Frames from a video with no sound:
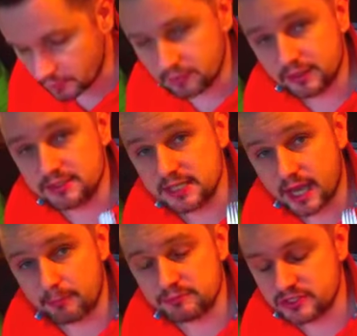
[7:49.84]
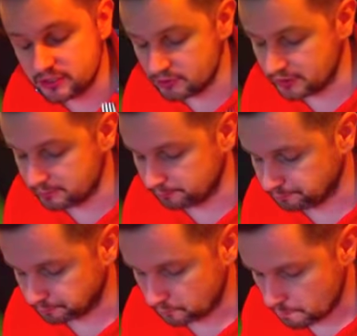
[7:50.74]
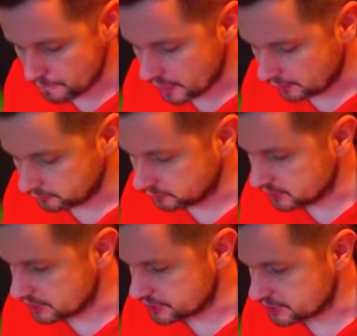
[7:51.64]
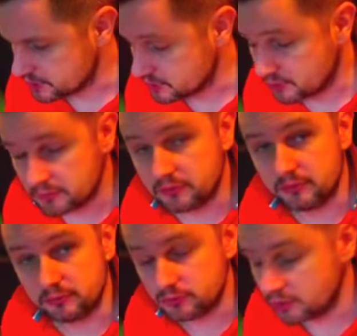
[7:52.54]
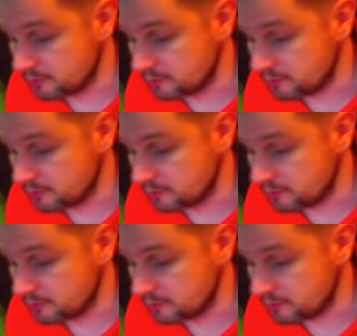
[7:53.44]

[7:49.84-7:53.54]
That is absolutely delicious. So I'm going to drink